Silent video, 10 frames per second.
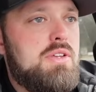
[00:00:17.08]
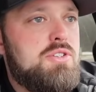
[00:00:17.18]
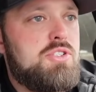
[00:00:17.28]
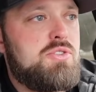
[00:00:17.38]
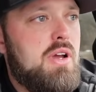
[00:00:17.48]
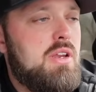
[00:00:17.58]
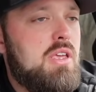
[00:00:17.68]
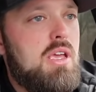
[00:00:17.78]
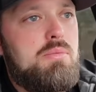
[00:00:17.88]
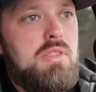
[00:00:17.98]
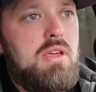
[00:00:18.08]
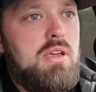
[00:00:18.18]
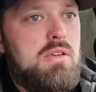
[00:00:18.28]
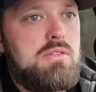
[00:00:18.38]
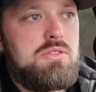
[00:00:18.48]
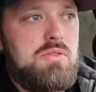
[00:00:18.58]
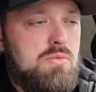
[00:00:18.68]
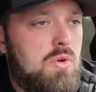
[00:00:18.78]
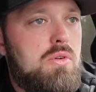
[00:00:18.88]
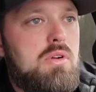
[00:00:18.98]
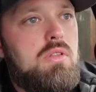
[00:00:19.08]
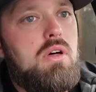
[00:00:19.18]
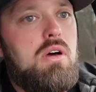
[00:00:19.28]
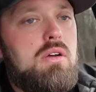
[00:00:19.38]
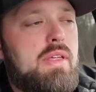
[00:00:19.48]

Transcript: Just trying to keep things rolling along.